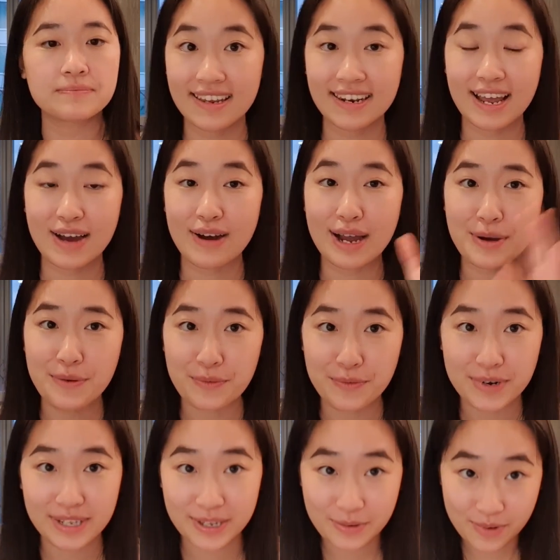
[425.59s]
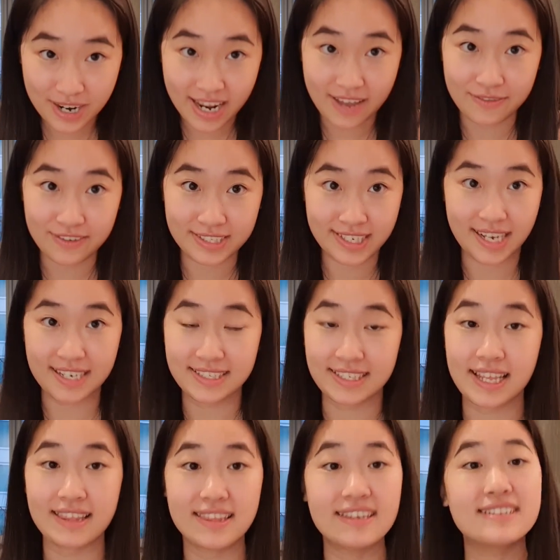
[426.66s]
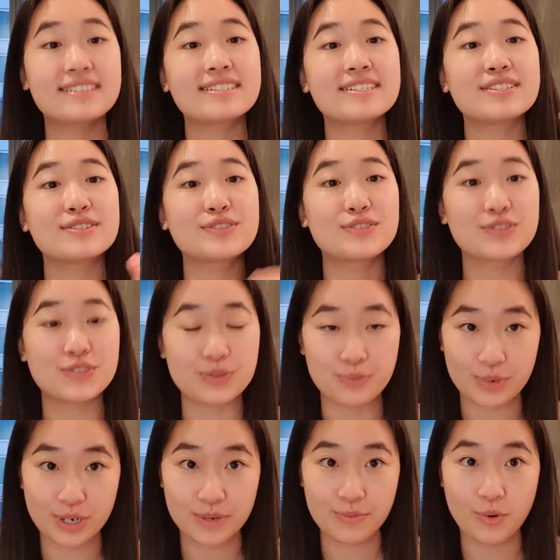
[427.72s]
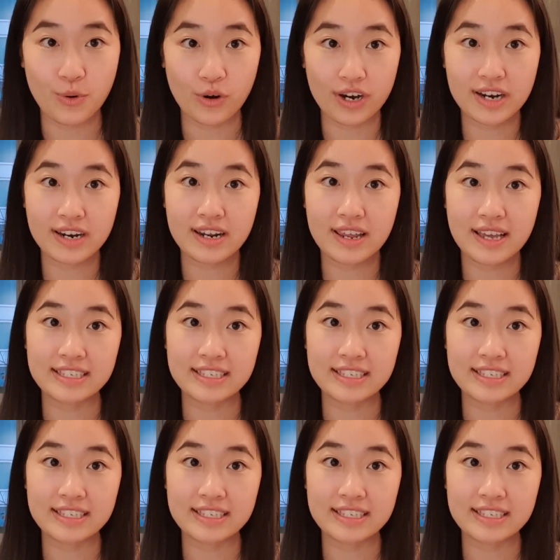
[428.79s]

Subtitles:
Now, I really want to emphasize that this is super important,